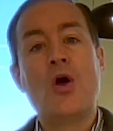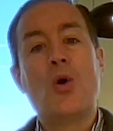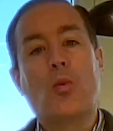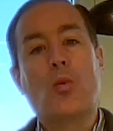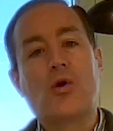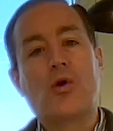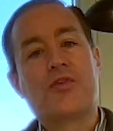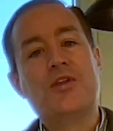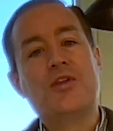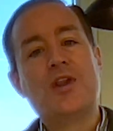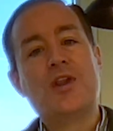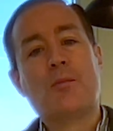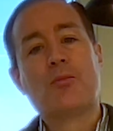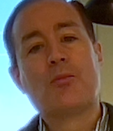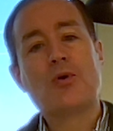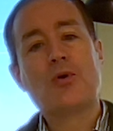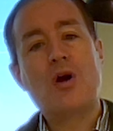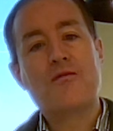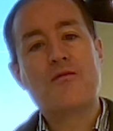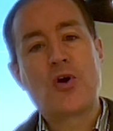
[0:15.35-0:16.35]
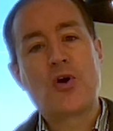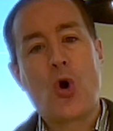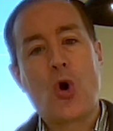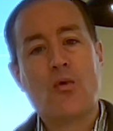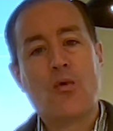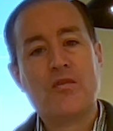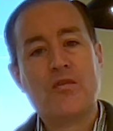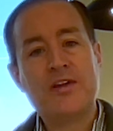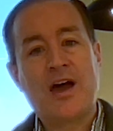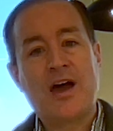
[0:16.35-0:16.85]
With the number of
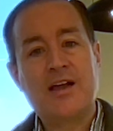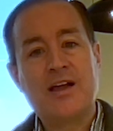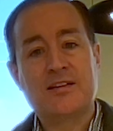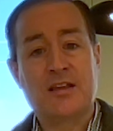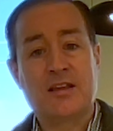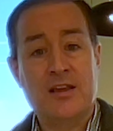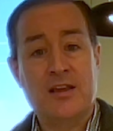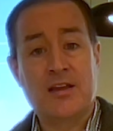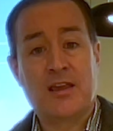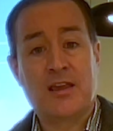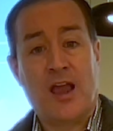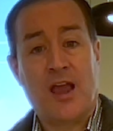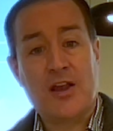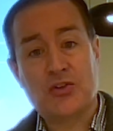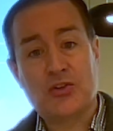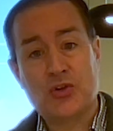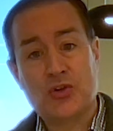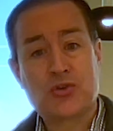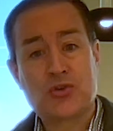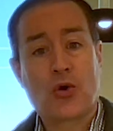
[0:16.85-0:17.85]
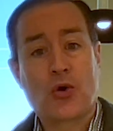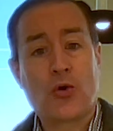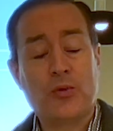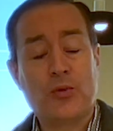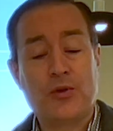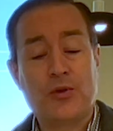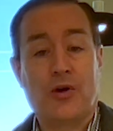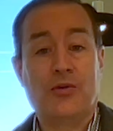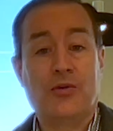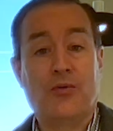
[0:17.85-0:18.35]
COVID 19 cases
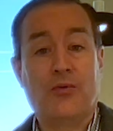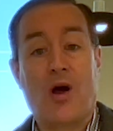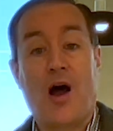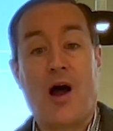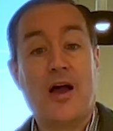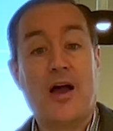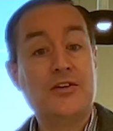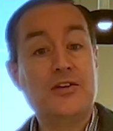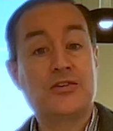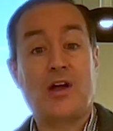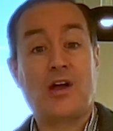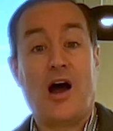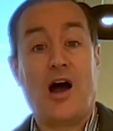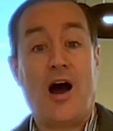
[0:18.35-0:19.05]
currently on the rise,